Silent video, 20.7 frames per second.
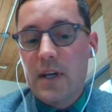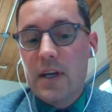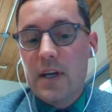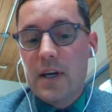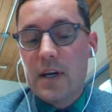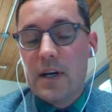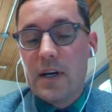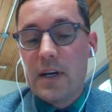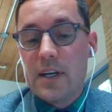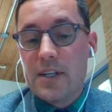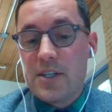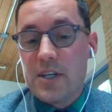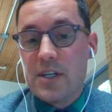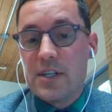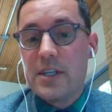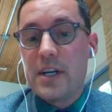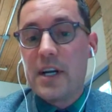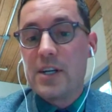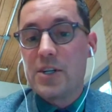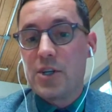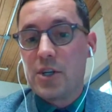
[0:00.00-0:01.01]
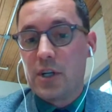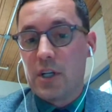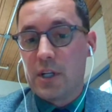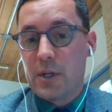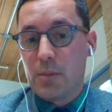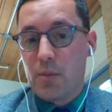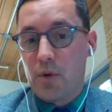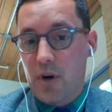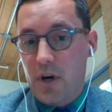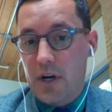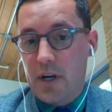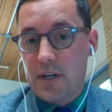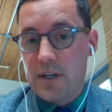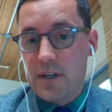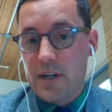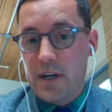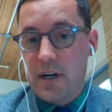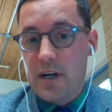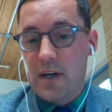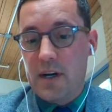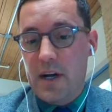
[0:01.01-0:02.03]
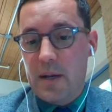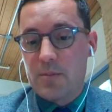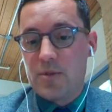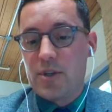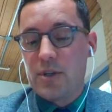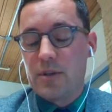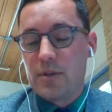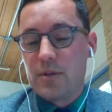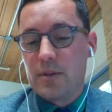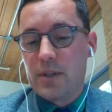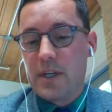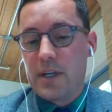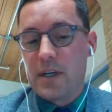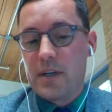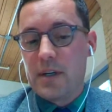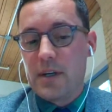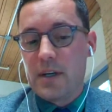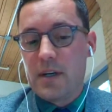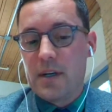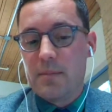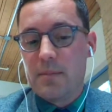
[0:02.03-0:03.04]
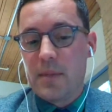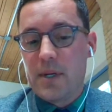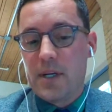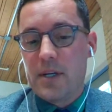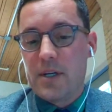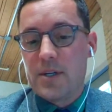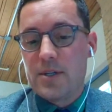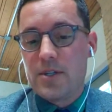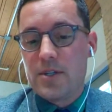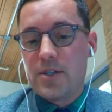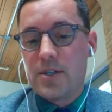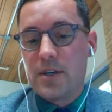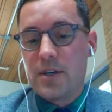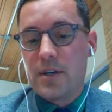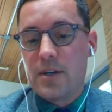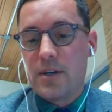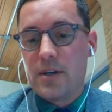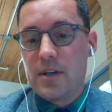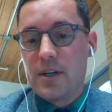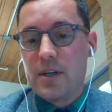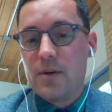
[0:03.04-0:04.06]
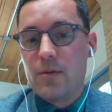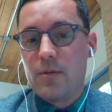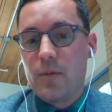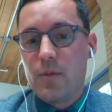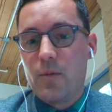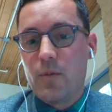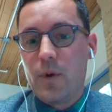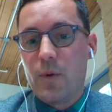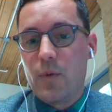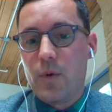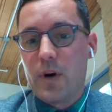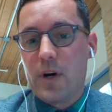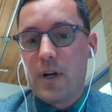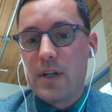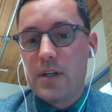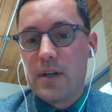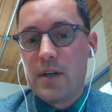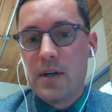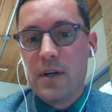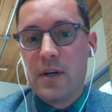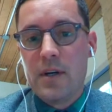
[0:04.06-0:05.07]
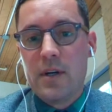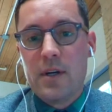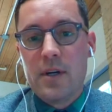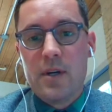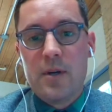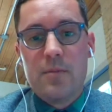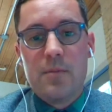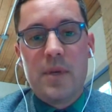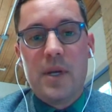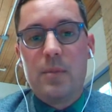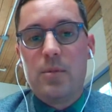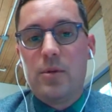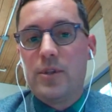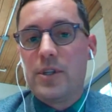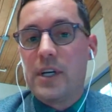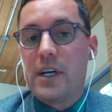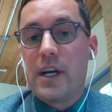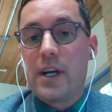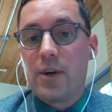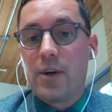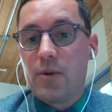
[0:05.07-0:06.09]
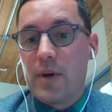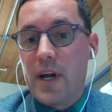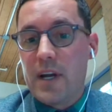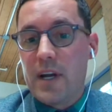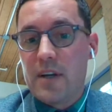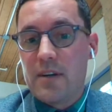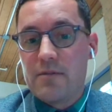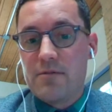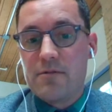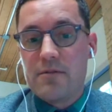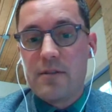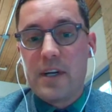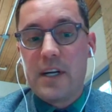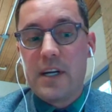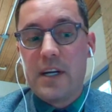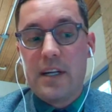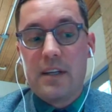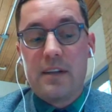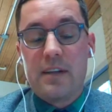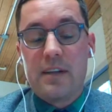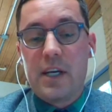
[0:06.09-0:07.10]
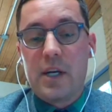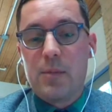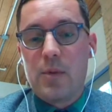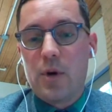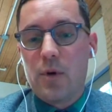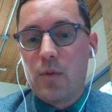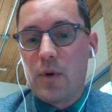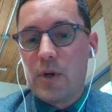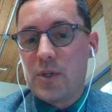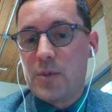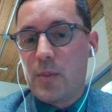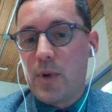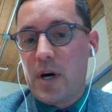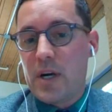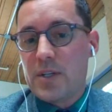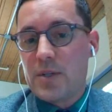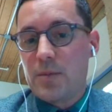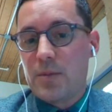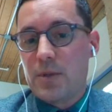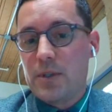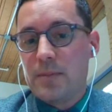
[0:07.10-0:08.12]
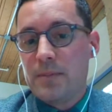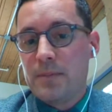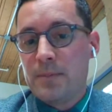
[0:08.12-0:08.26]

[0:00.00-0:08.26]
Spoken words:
It's intentionally broad, absolutely, because we want people to get creative and think about what's possible.